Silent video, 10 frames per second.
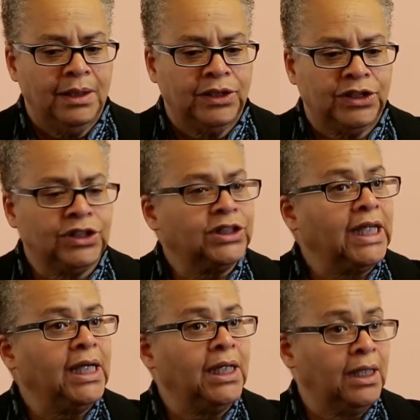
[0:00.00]

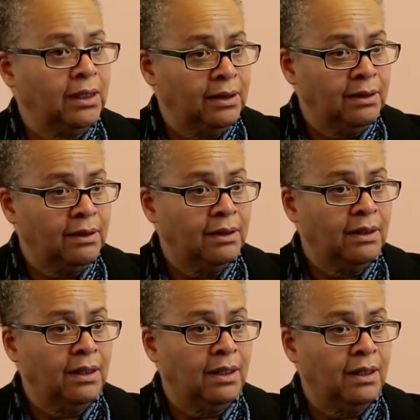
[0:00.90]
sustaining
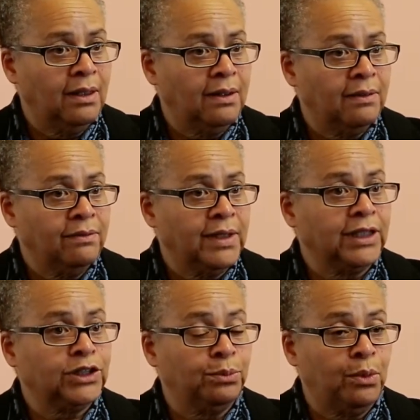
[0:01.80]

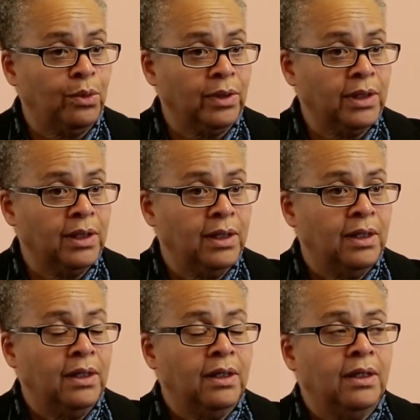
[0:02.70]
that support,
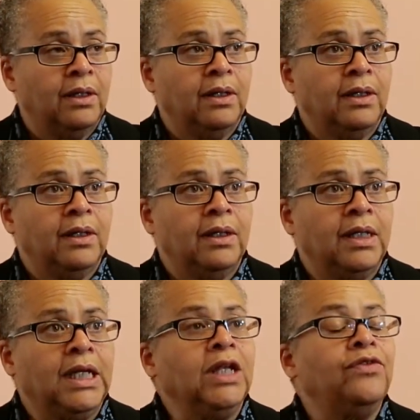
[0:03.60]

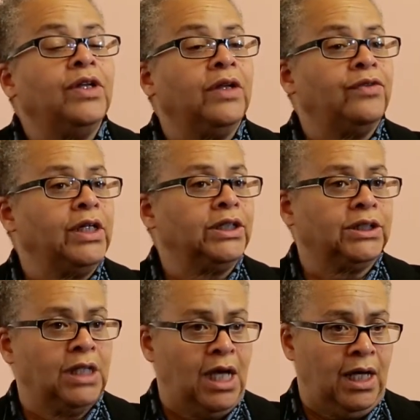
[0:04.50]
even if it
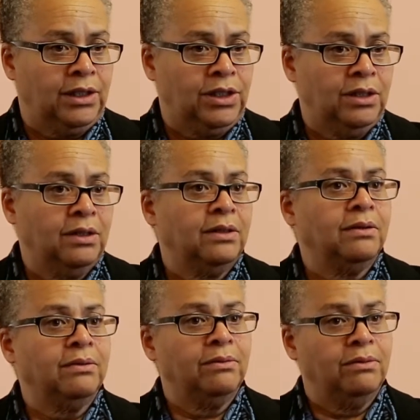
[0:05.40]
is not
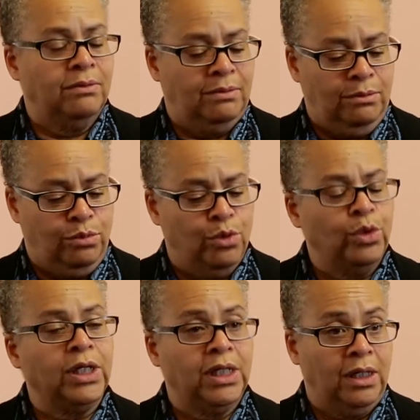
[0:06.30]

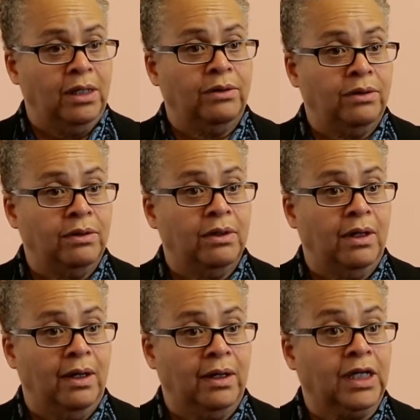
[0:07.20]
rooted in
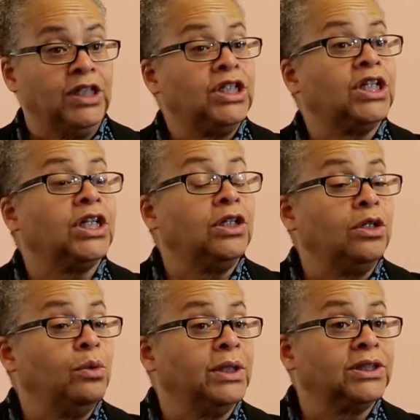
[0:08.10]

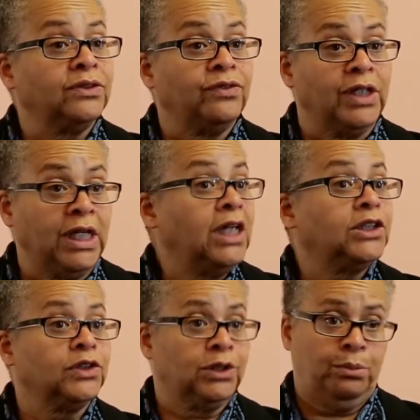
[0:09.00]
continuous
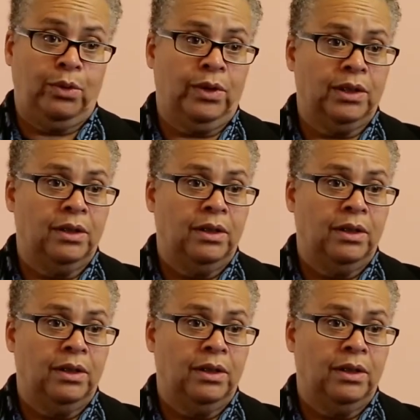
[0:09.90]
financial support.